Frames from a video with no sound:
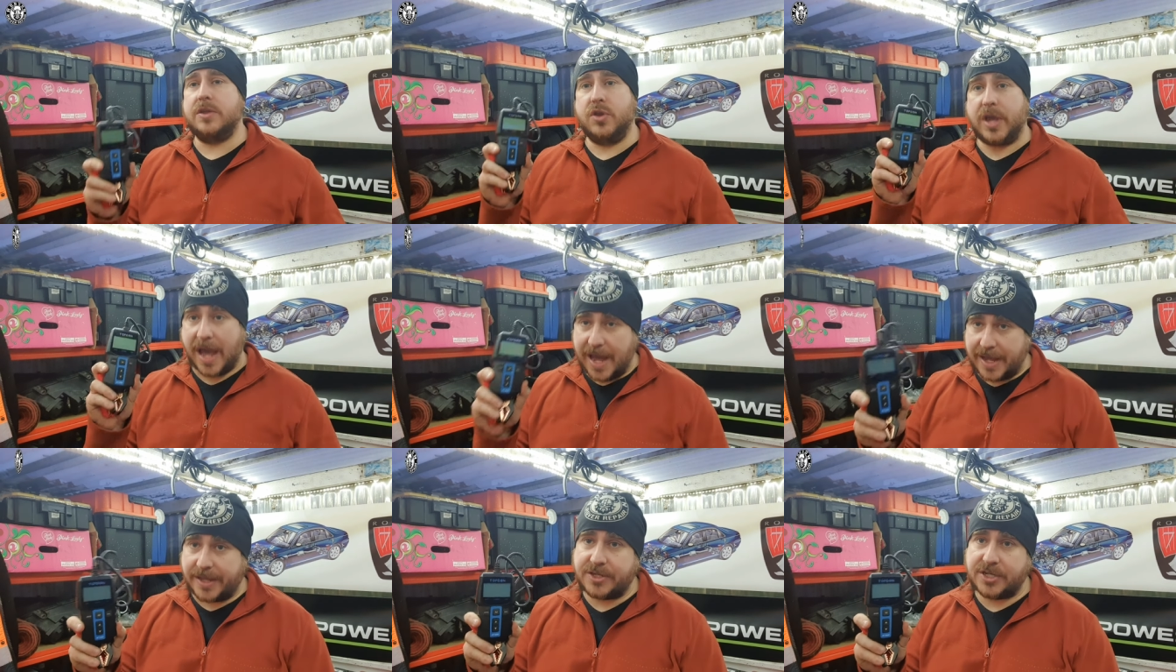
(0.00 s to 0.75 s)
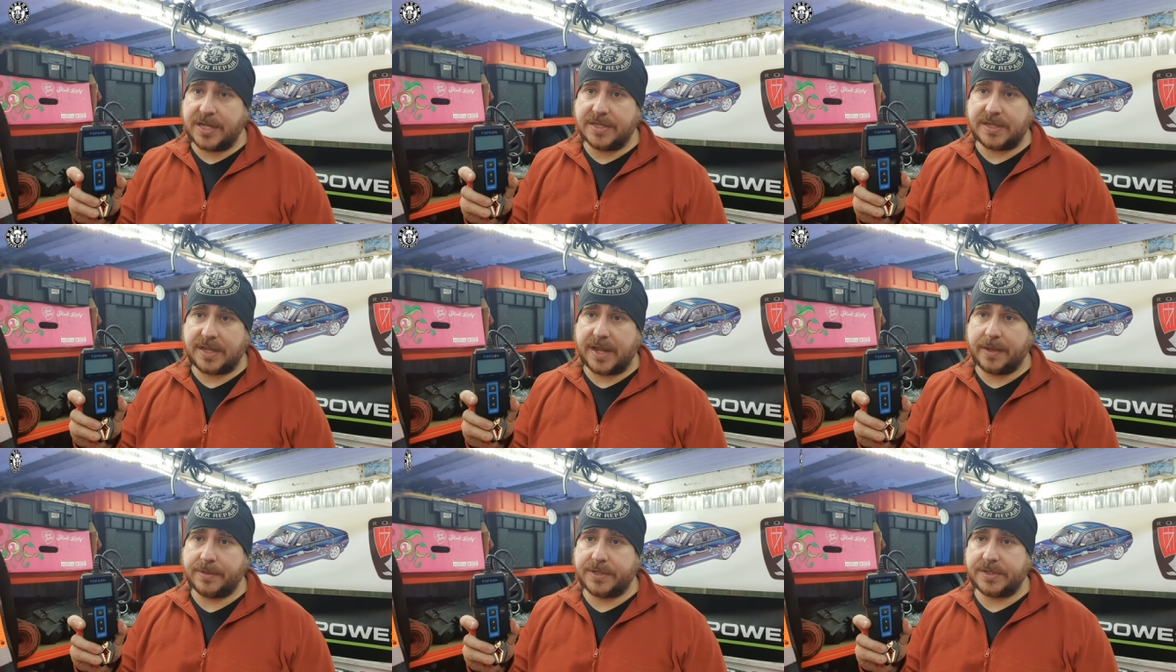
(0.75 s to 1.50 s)
You can change the
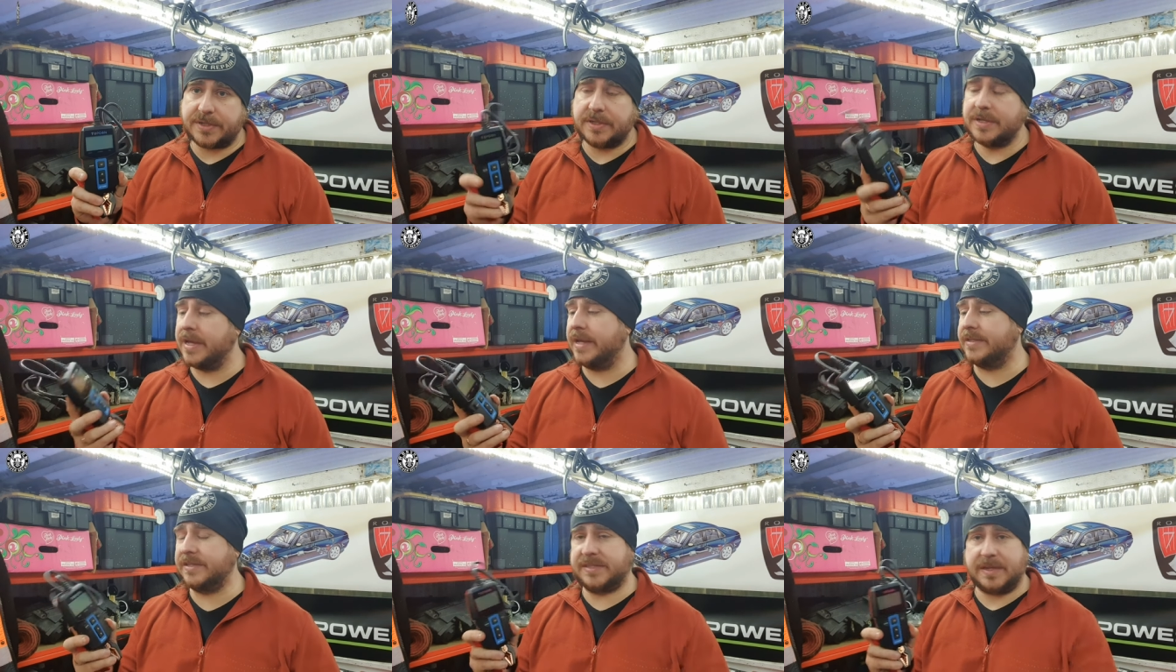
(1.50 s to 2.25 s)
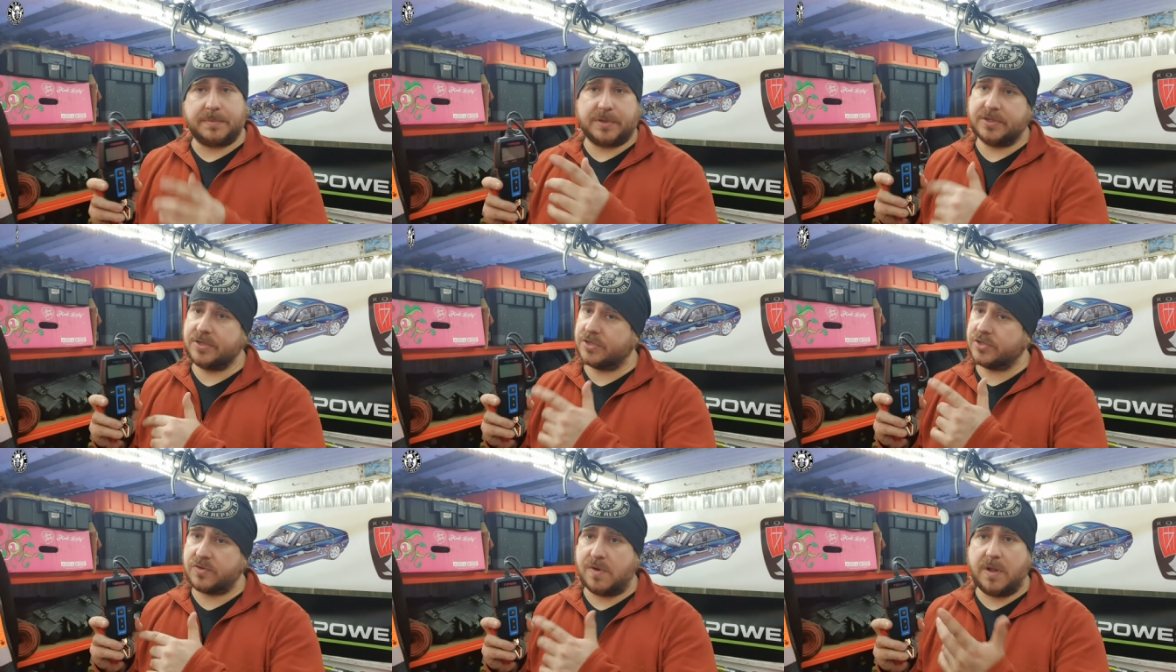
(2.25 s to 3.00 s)
languages. It's as simple as
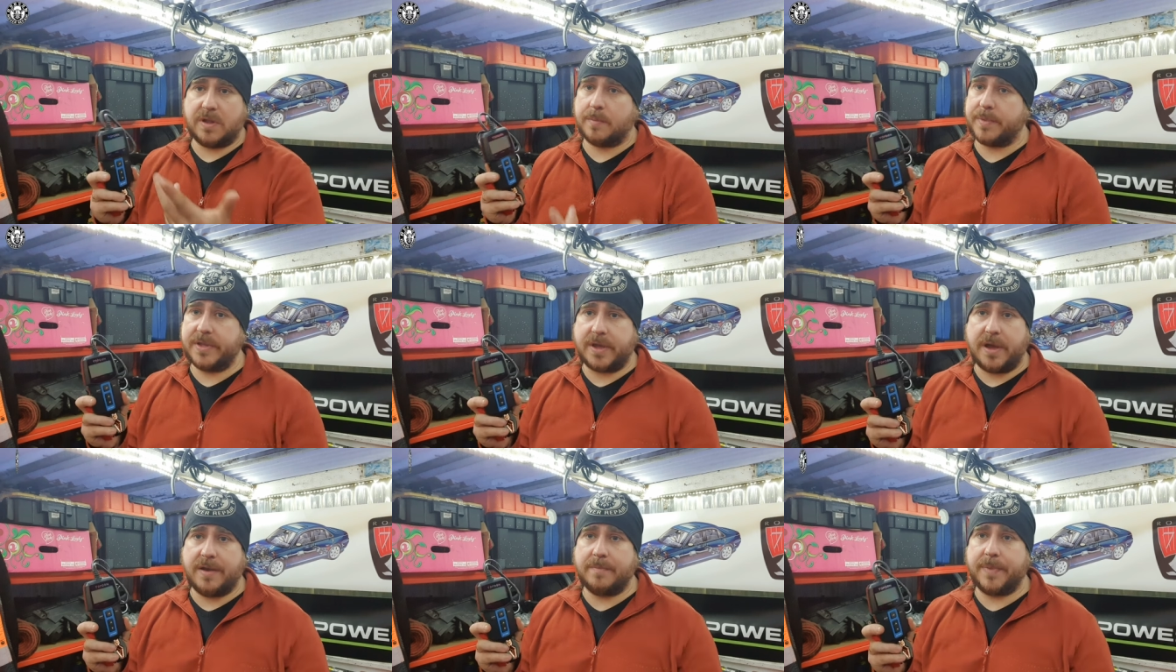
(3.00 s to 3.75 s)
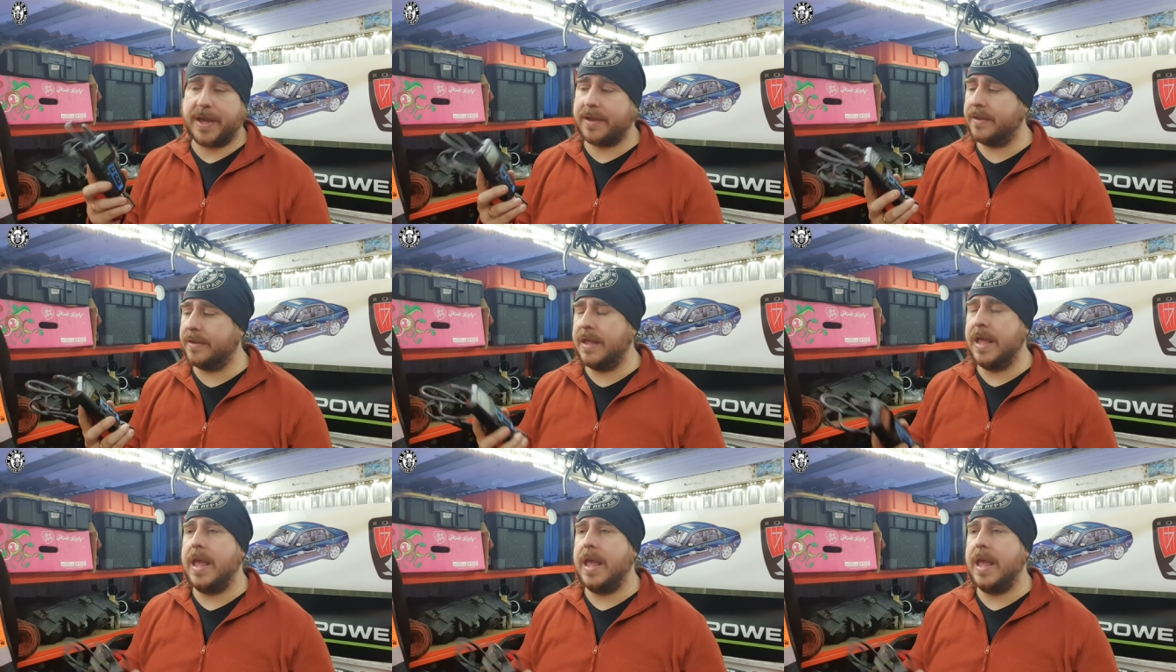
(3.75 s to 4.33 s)
just scrolling up and down and picking it.